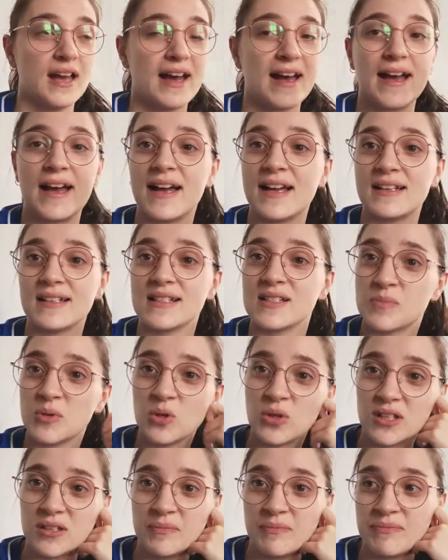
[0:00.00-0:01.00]
And it's
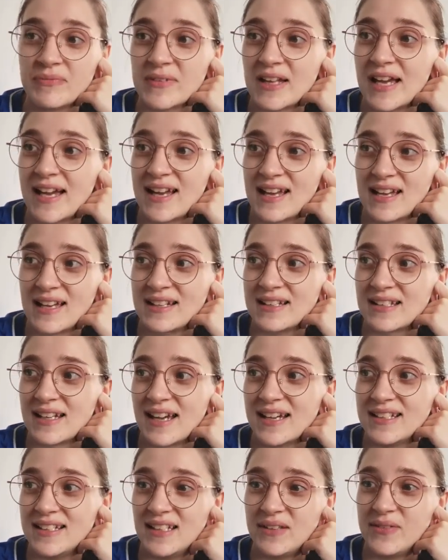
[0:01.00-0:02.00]
broken and
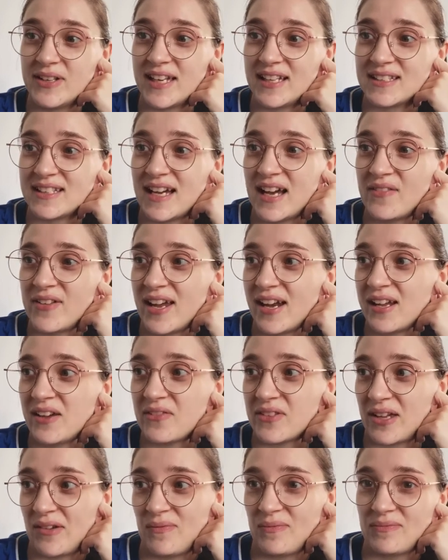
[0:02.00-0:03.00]
I didn't even get to have any
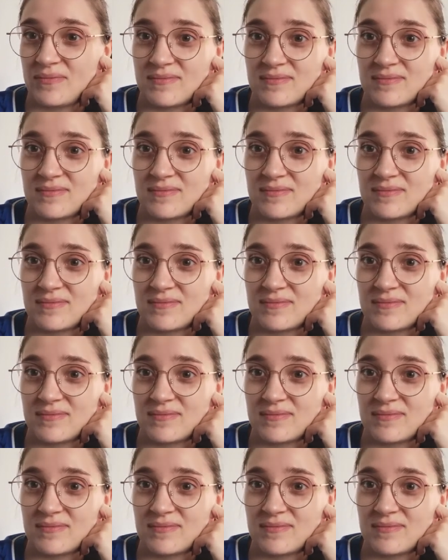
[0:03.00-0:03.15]
of it.